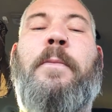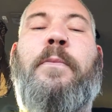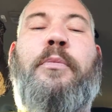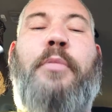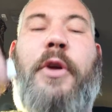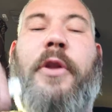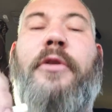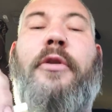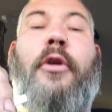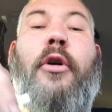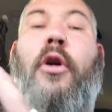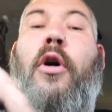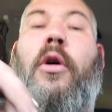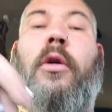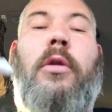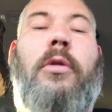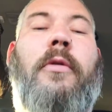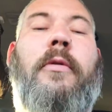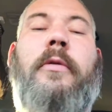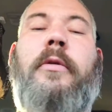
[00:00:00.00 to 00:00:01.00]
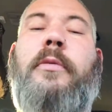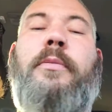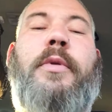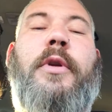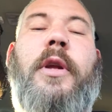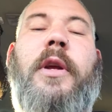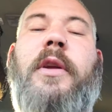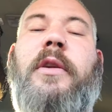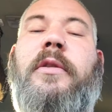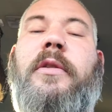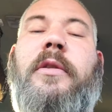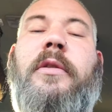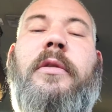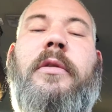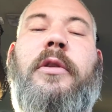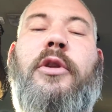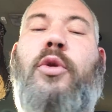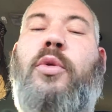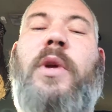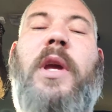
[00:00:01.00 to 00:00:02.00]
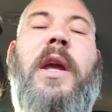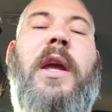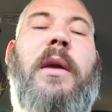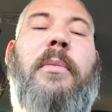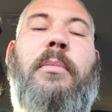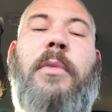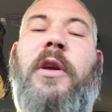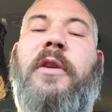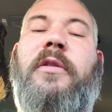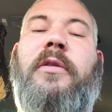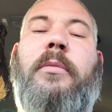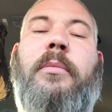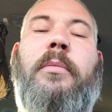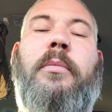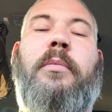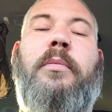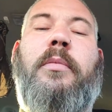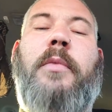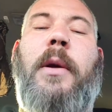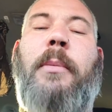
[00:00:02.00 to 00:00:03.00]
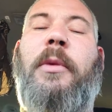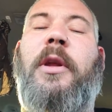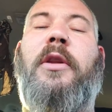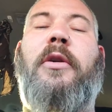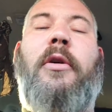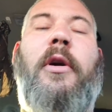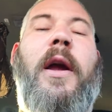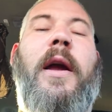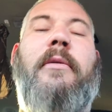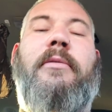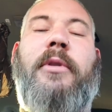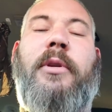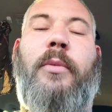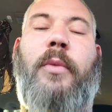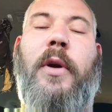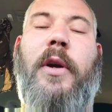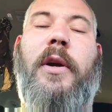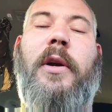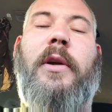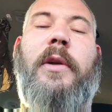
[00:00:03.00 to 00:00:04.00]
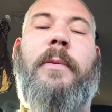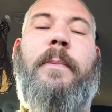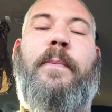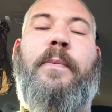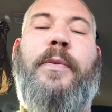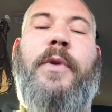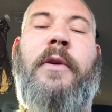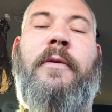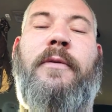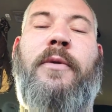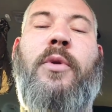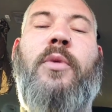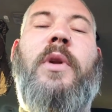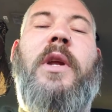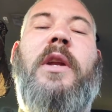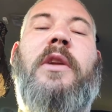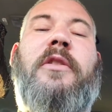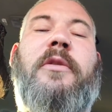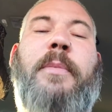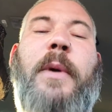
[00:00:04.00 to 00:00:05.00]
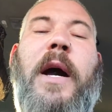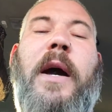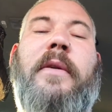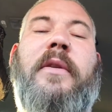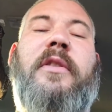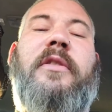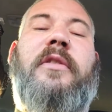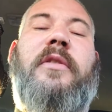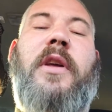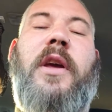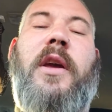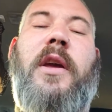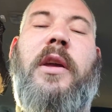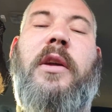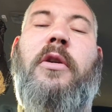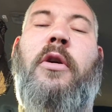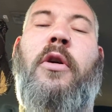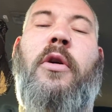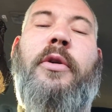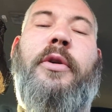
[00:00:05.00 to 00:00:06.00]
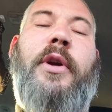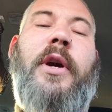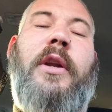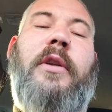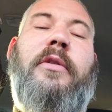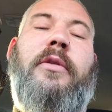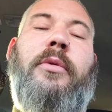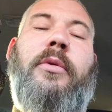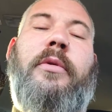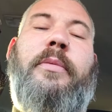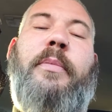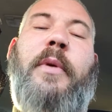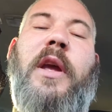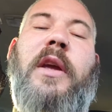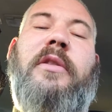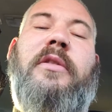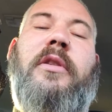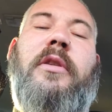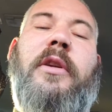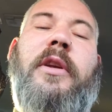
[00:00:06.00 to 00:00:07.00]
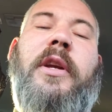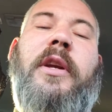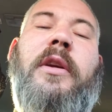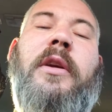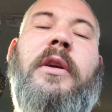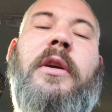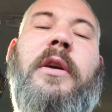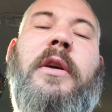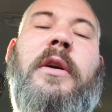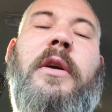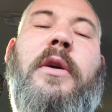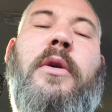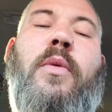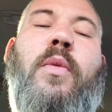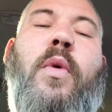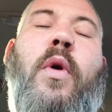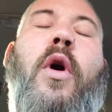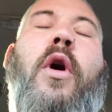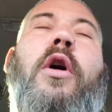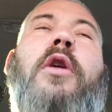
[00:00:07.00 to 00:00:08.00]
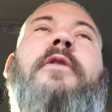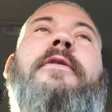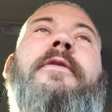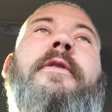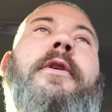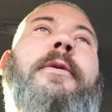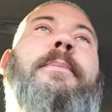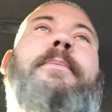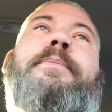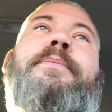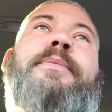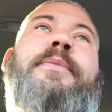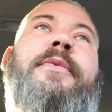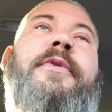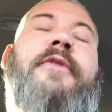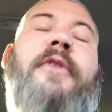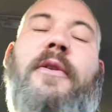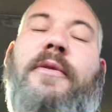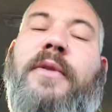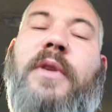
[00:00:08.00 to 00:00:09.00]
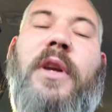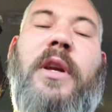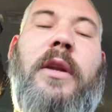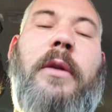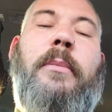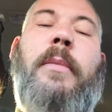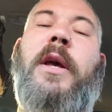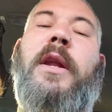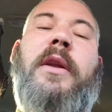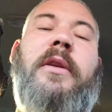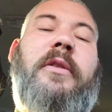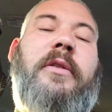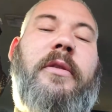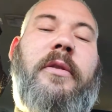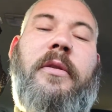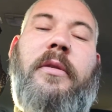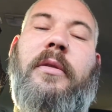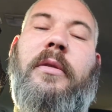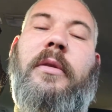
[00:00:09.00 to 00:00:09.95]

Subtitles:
but they're all over the place. You can't miss them. I mean, they're everywhere. If you need a spot to stay, all you got to do is basically walk for 15 minutes